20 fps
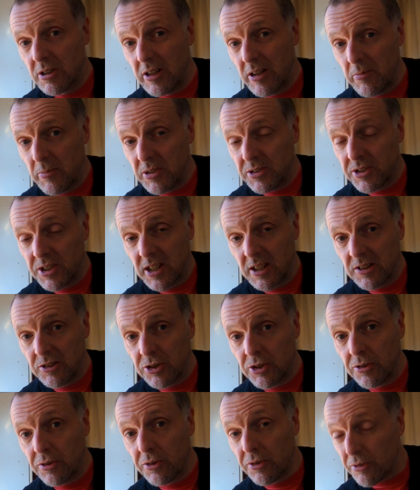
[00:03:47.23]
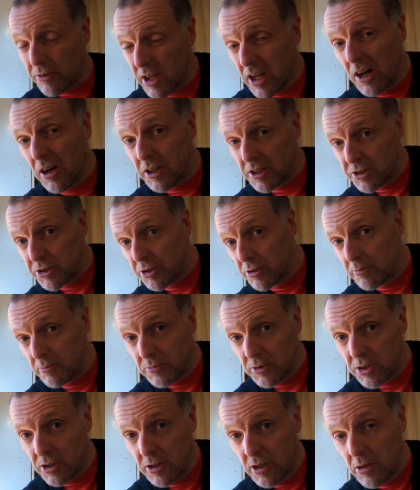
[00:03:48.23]
are limiting to 3
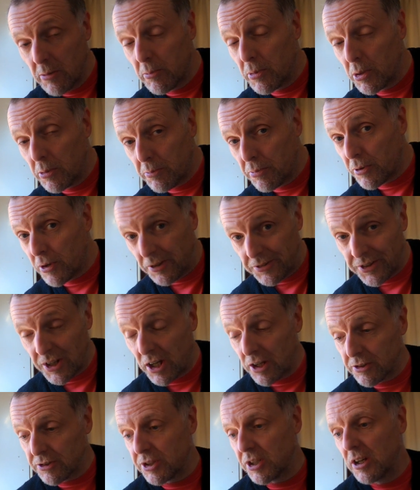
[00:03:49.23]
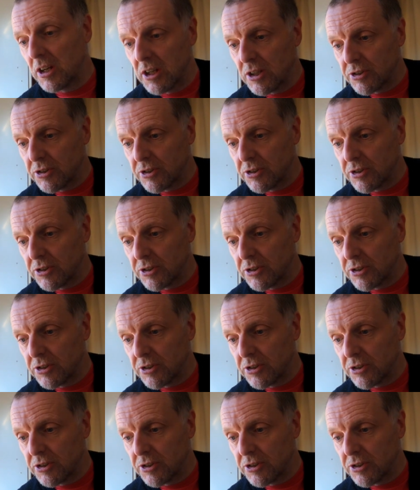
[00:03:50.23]
items per product,